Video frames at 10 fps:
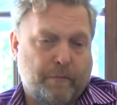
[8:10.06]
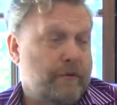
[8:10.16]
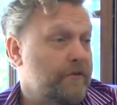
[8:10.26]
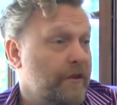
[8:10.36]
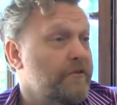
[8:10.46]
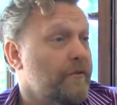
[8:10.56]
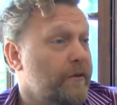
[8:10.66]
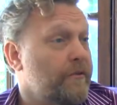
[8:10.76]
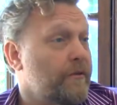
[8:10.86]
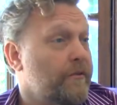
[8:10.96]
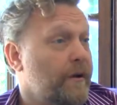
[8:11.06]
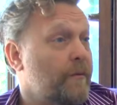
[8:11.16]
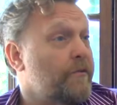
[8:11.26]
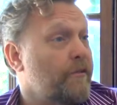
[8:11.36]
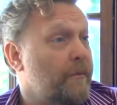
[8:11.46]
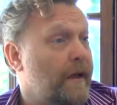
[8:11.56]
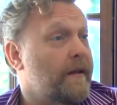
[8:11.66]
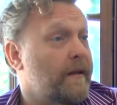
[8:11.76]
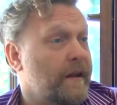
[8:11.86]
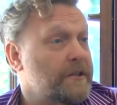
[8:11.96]
Buddhist Digital Resource Center with
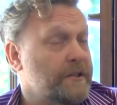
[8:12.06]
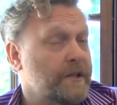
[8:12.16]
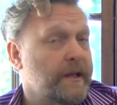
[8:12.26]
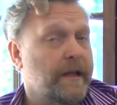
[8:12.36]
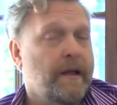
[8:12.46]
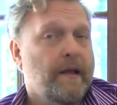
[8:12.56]
Tibetan initially